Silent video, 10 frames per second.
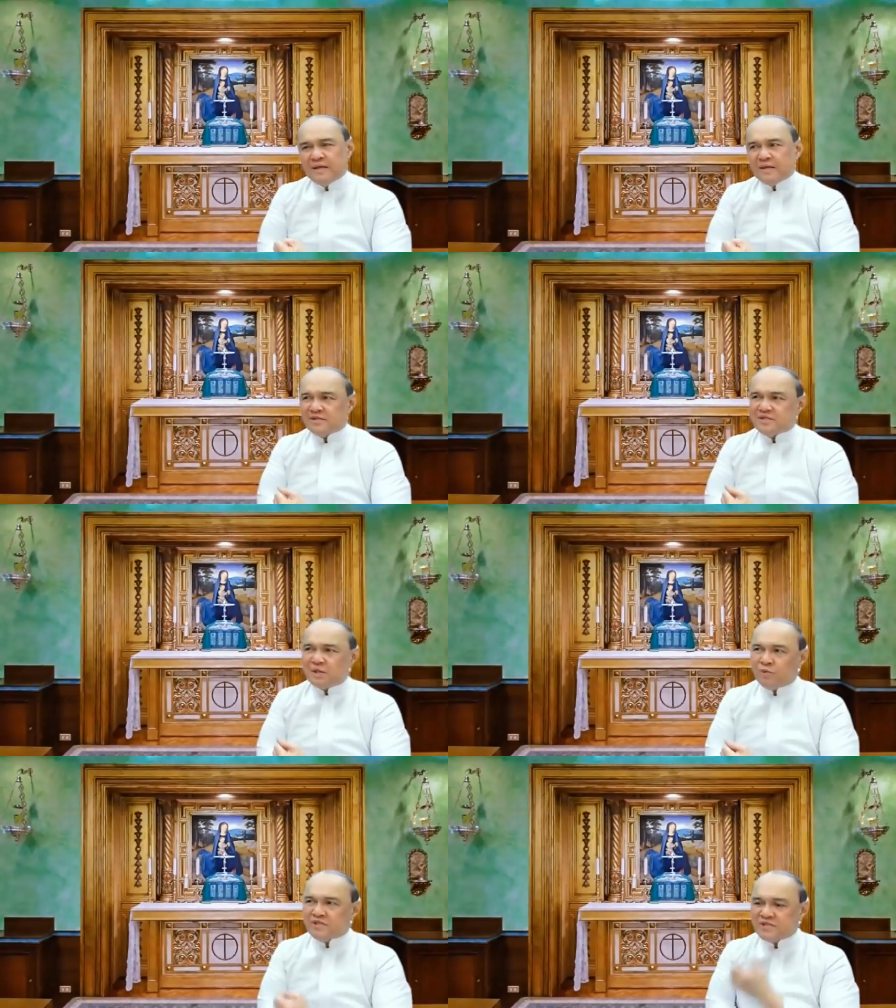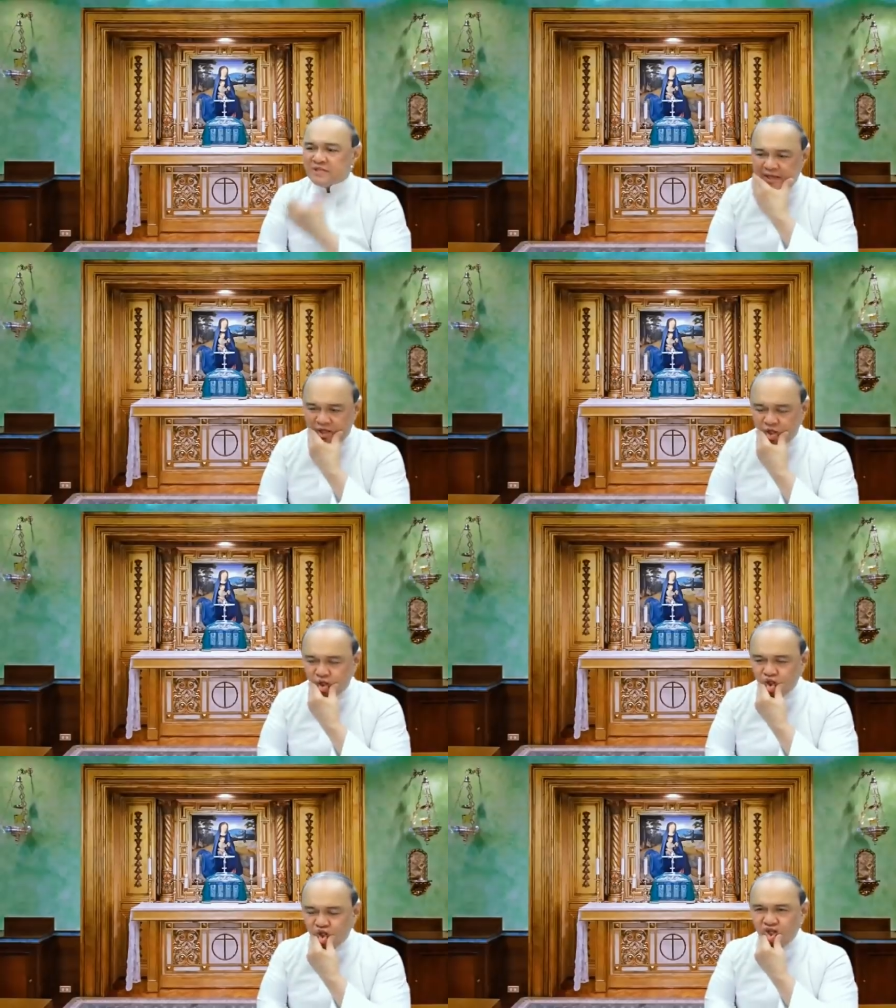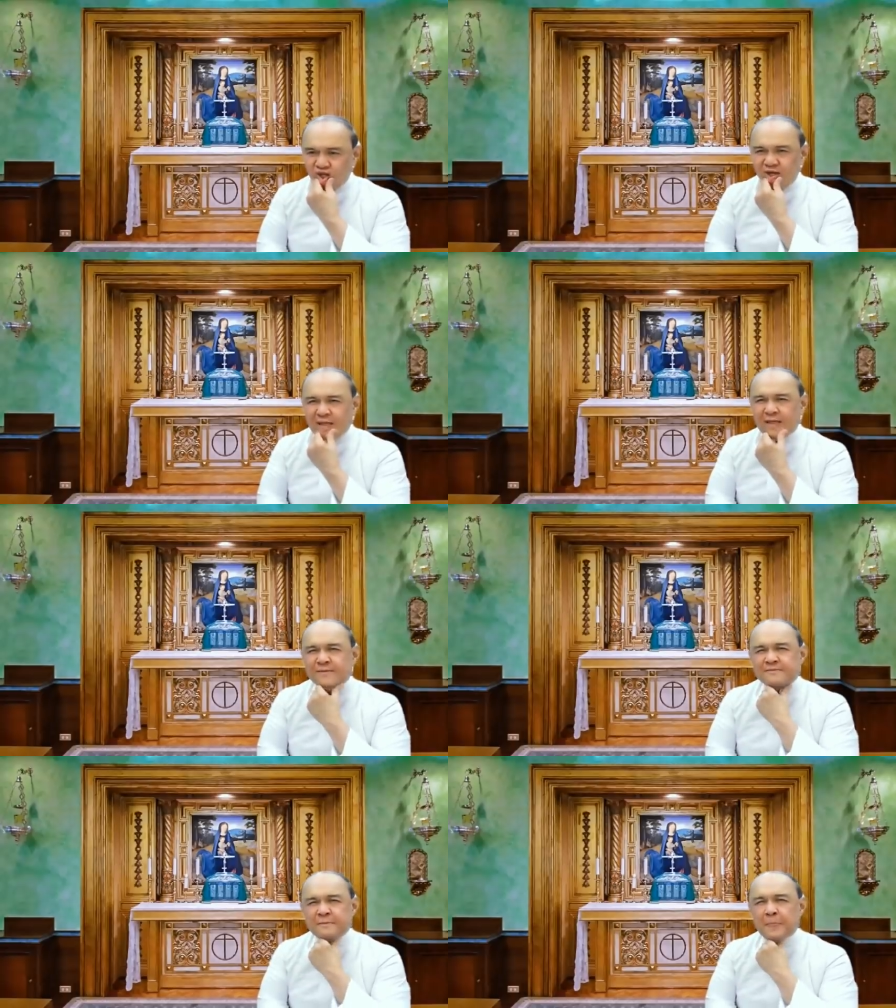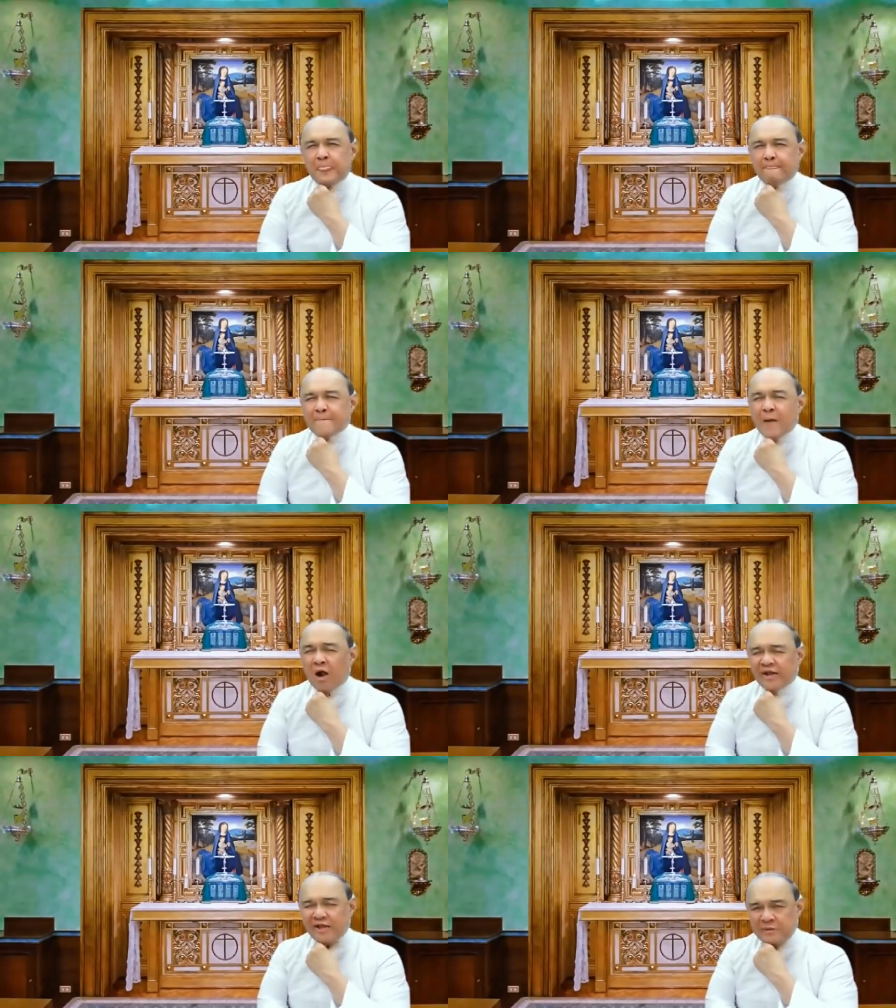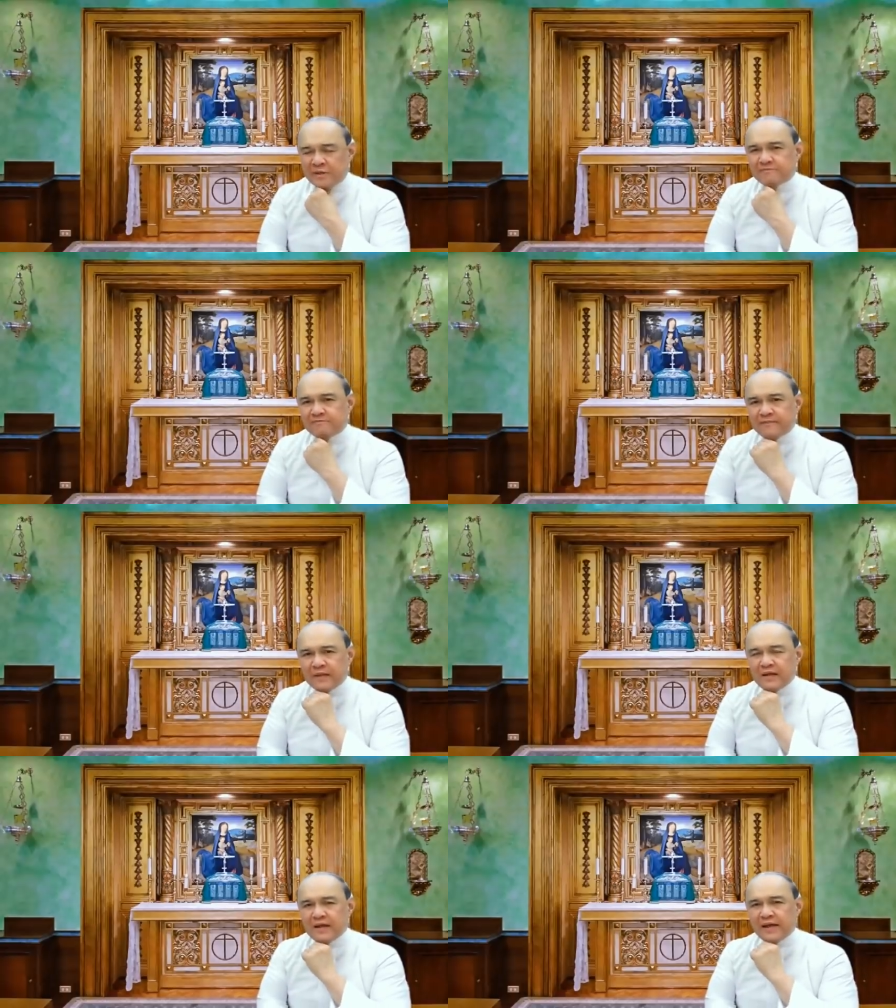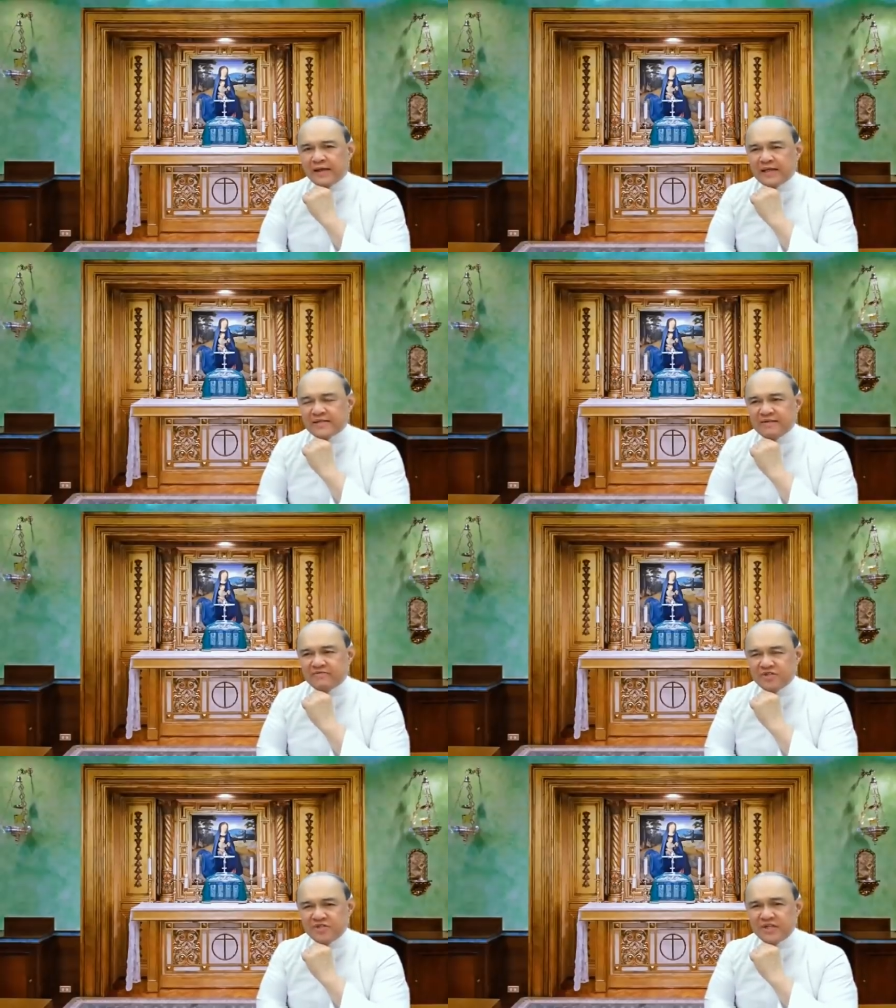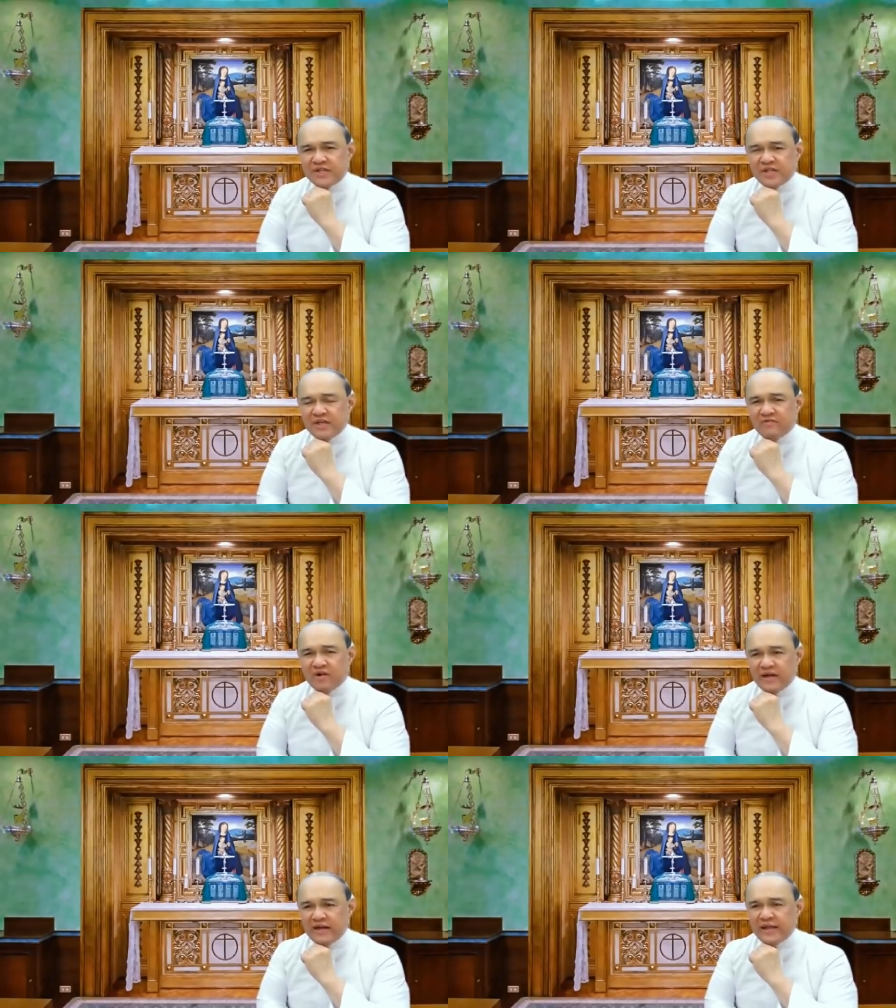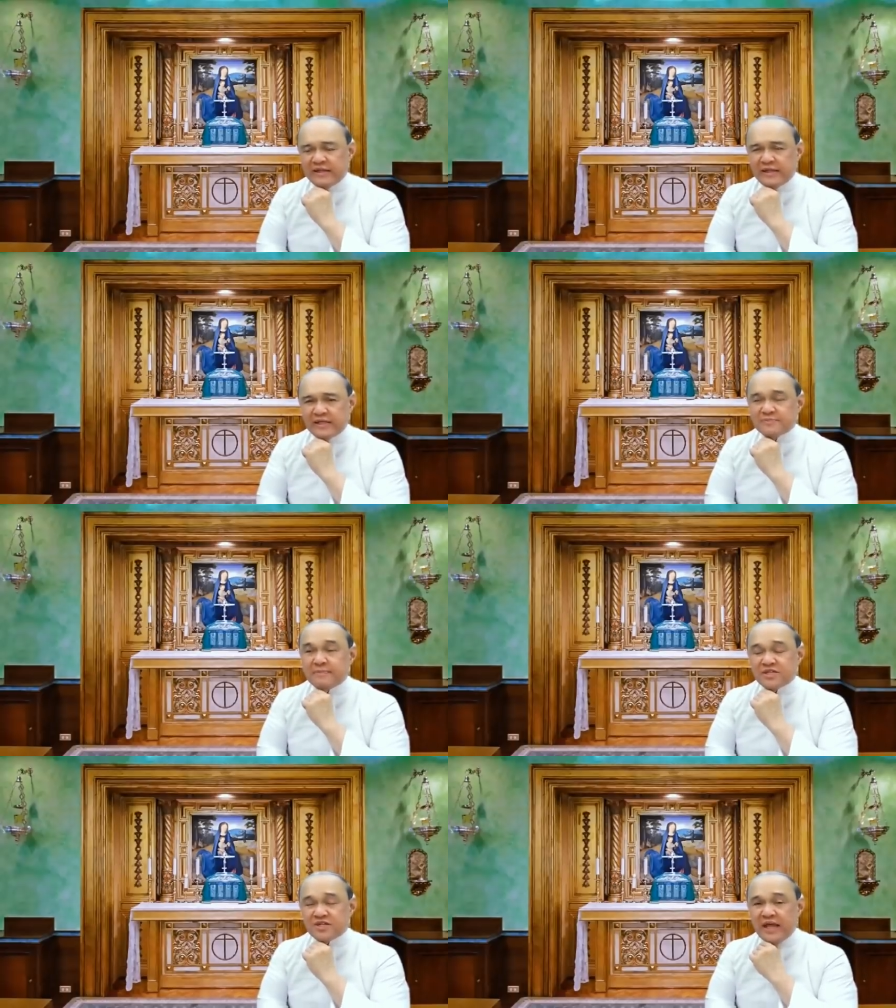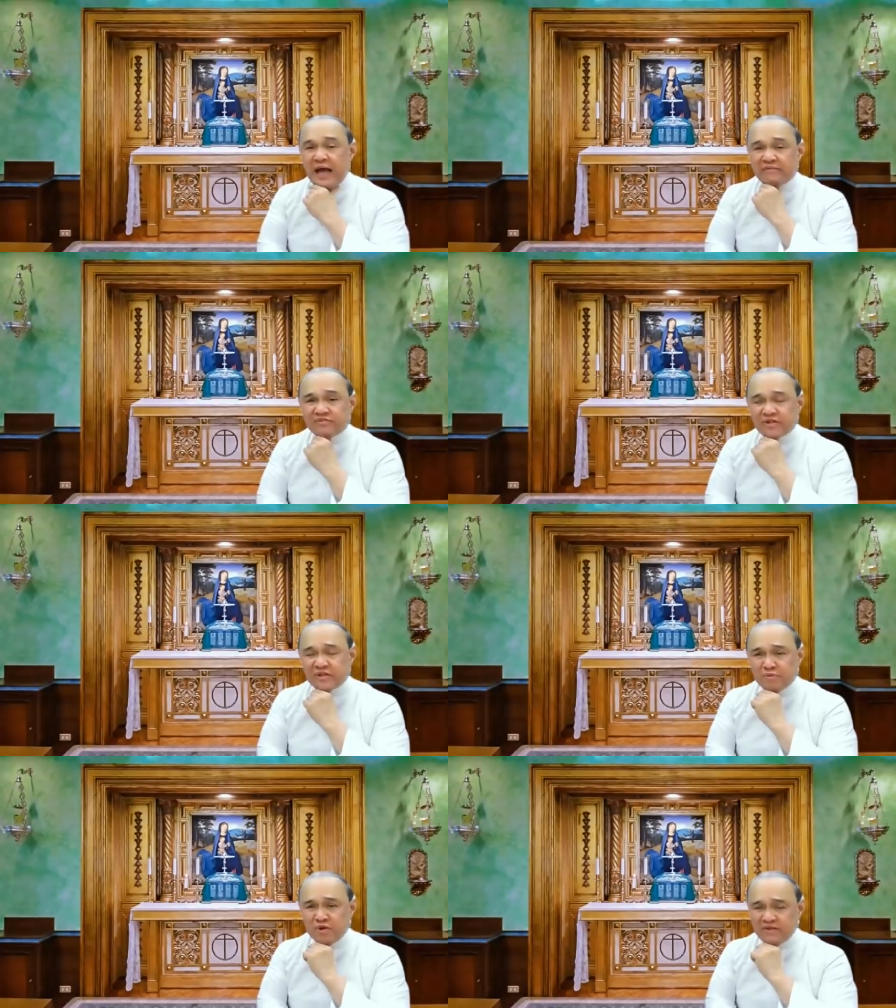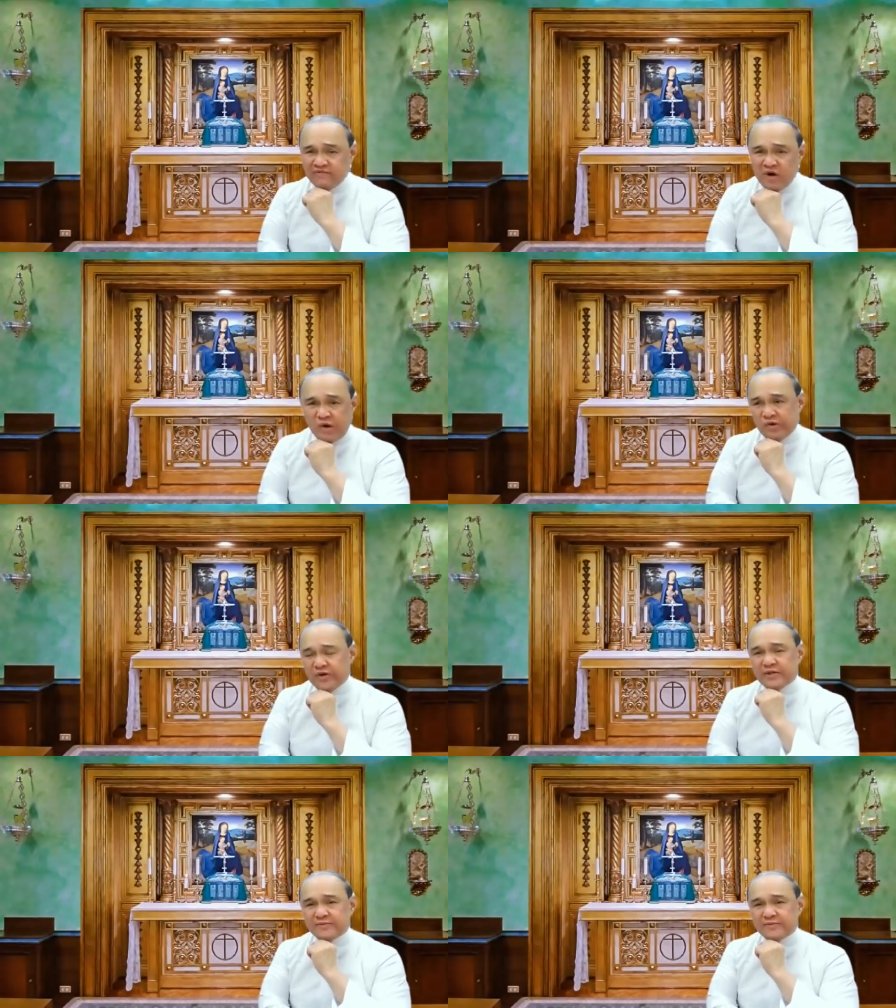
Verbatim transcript: uh, shall we say, um, argument against the virginity of Our Lady, especially after the birth of our Lord,